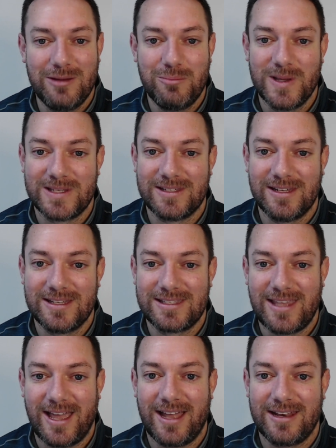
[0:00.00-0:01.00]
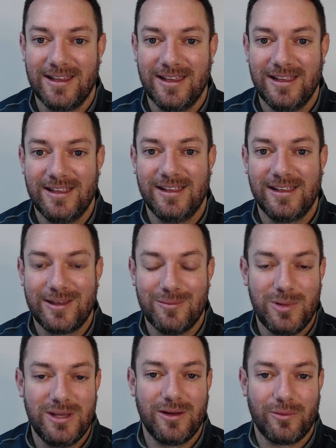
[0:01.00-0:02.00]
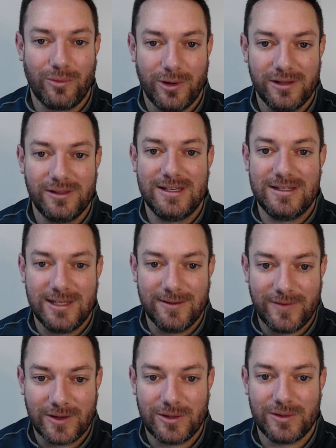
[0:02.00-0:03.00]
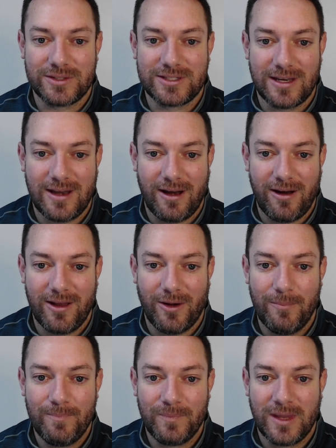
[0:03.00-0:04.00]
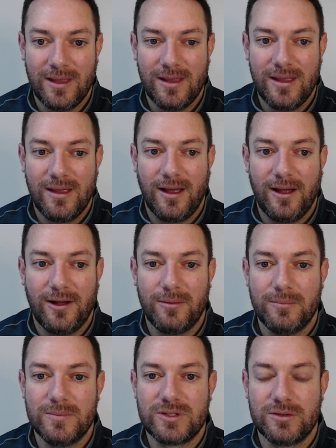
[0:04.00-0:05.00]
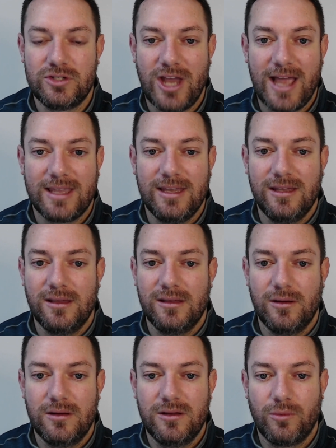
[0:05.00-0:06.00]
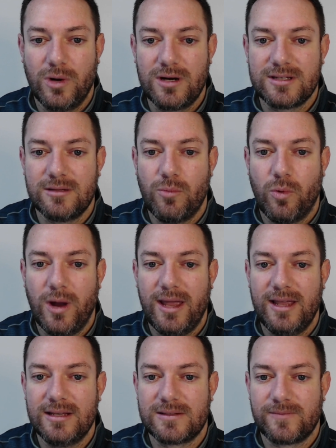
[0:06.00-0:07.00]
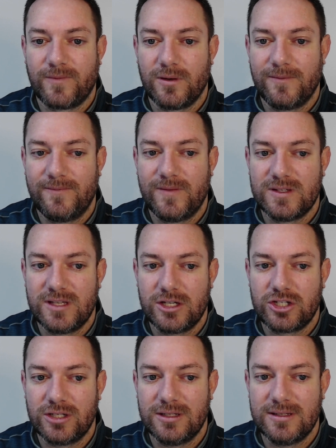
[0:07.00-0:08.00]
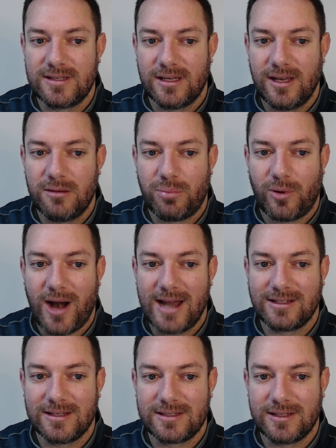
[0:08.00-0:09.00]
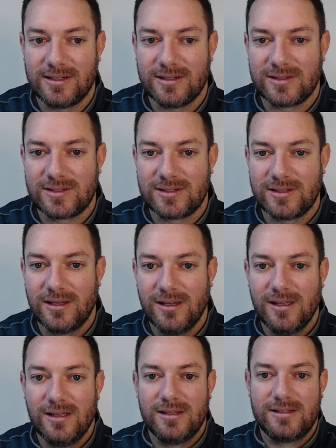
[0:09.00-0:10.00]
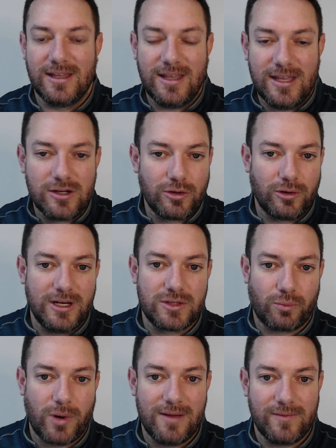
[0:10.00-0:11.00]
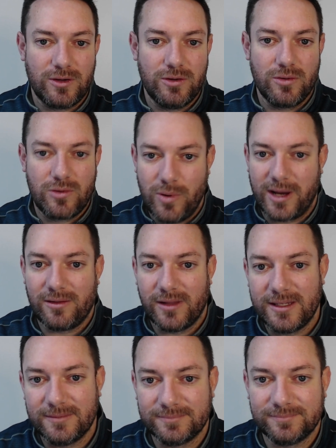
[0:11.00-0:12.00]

business, that can be a really difficult scenario. So, Jackie, what are some ways for physicians and practices to increase revenue quickly?